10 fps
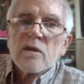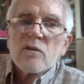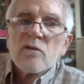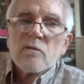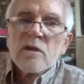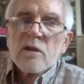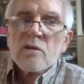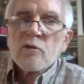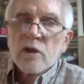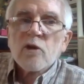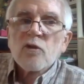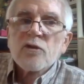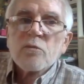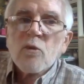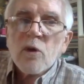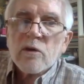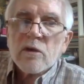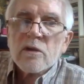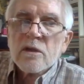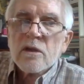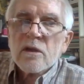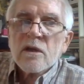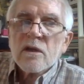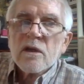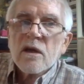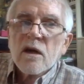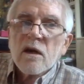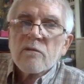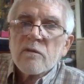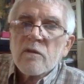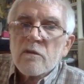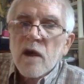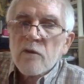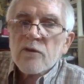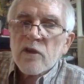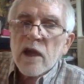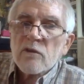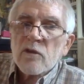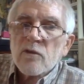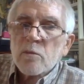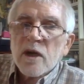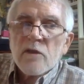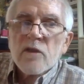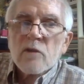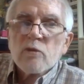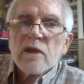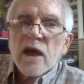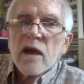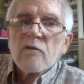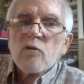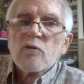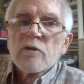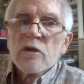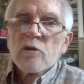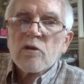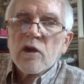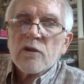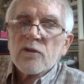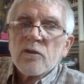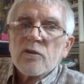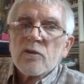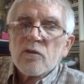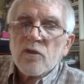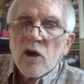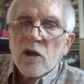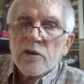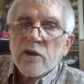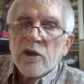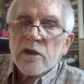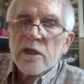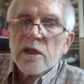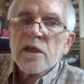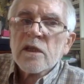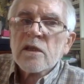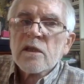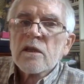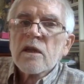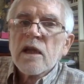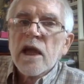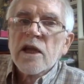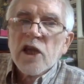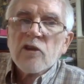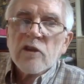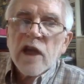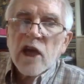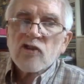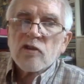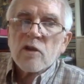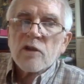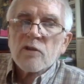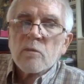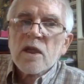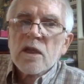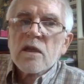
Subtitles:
a critical supporter of Sanders, but I think we have a real crisis of solidarity and internationalism.